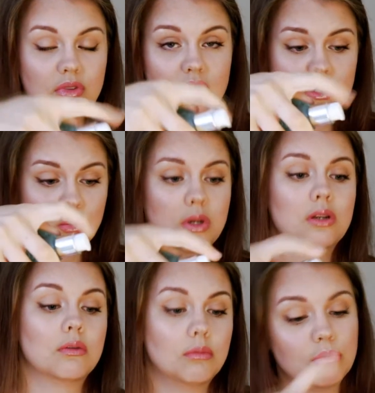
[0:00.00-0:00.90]
this one,
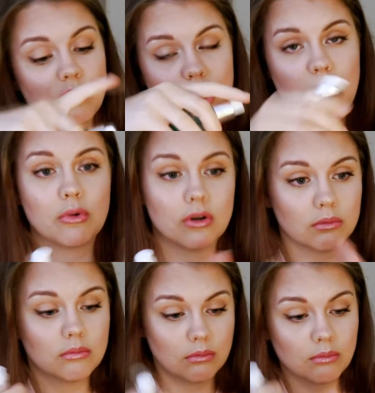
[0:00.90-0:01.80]
primer,
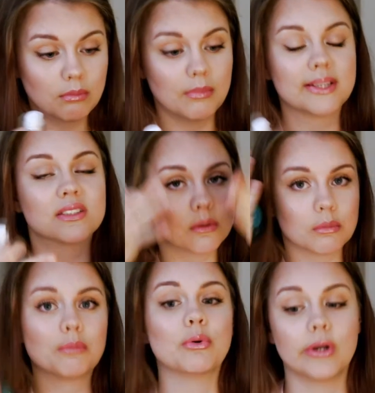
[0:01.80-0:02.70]
mix
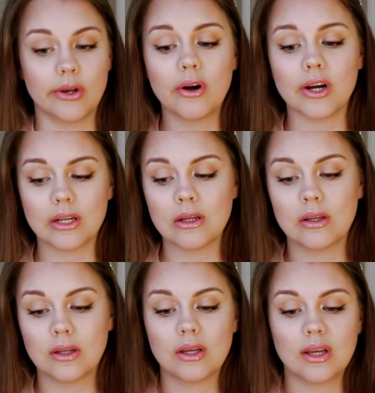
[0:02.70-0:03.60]
them and put it on.
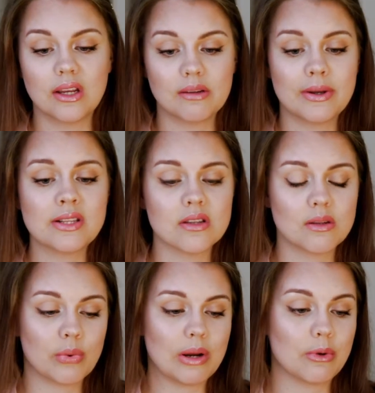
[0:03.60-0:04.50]
It depends on
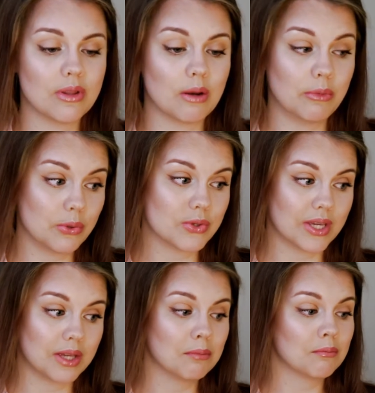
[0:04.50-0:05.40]
the primer that I'm
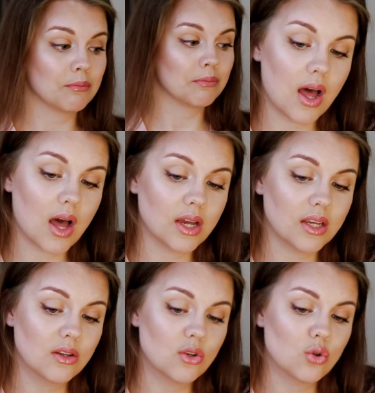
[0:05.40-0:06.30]
using.
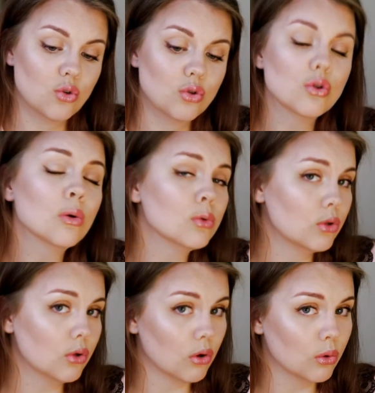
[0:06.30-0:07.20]
I don't
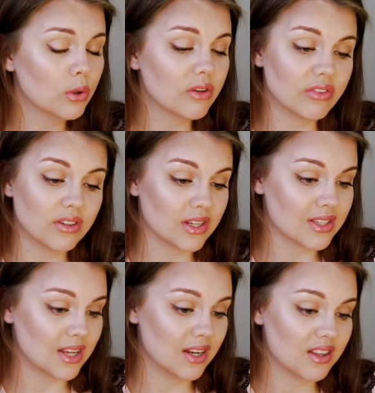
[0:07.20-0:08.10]
know if it
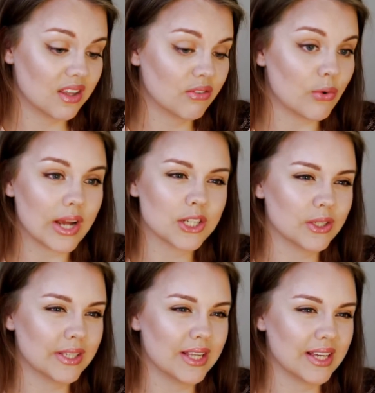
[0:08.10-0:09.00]
does anything for
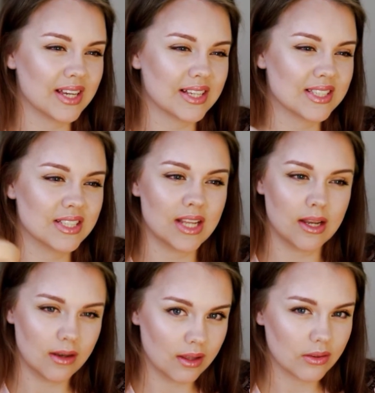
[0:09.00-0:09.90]
actually like
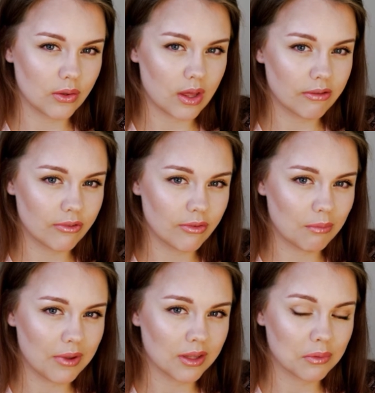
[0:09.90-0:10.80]
extending the life of your
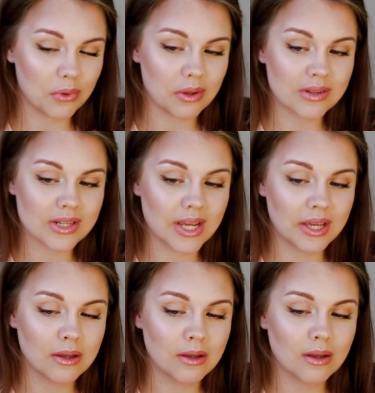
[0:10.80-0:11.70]
makeup throughout the day.